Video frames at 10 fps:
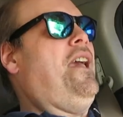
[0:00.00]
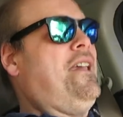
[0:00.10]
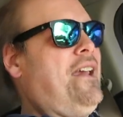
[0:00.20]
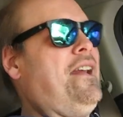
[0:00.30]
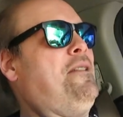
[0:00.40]

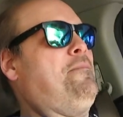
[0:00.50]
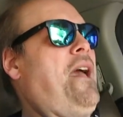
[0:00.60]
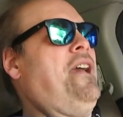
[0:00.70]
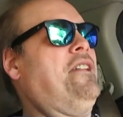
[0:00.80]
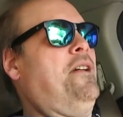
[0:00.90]
and get it
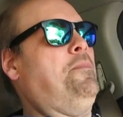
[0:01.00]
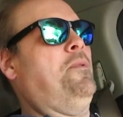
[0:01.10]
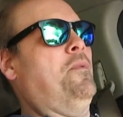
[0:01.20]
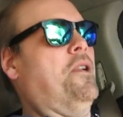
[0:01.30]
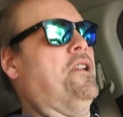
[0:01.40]
back up
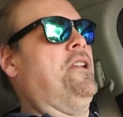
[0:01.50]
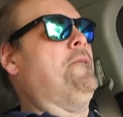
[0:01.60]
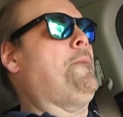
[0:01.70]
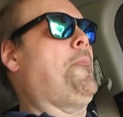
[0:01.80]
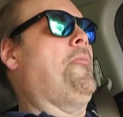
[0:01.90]
and working.